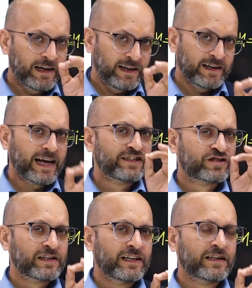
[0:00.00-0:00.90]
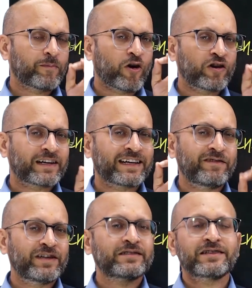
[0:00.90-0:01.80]
in HCl the bond
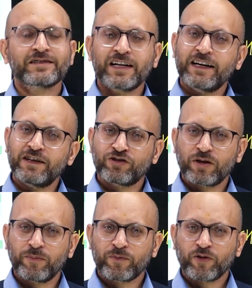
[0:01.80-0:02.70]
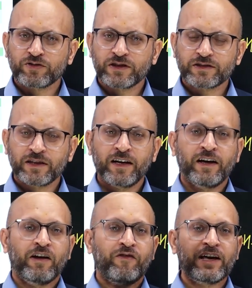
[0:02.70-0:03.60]
cleavage is an endothermic process,
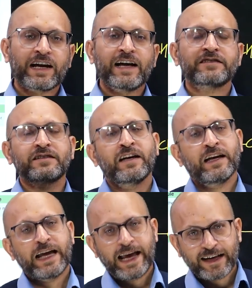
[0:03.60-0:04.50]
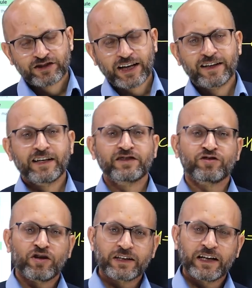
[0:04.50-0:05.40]
whereas HI does
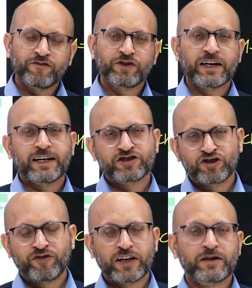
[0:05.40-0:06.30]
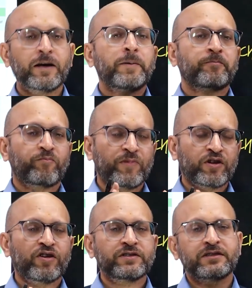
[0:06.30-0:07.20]
not give Kharash effect
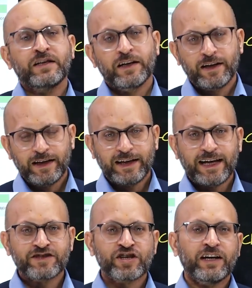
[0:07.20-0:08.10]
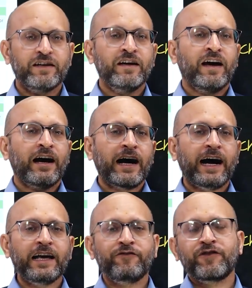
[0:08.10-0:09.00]
because in HI
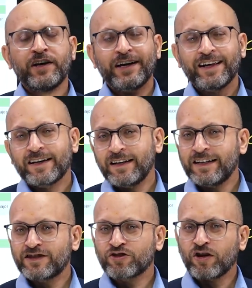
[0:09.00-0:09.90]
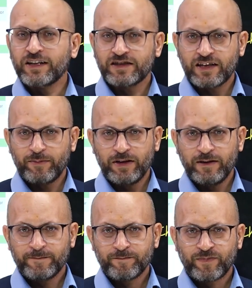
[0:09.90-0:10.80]
I free radical is not stable,
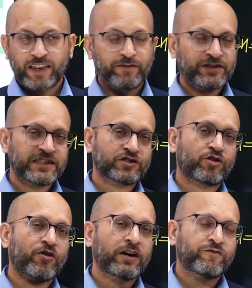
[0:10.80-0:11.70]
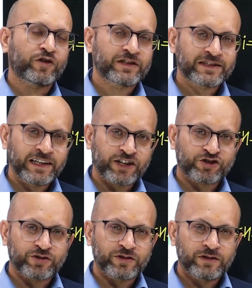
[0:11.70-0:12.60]
which is required for this
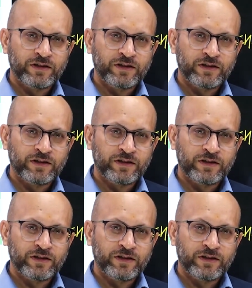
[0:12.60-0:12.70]
reaction.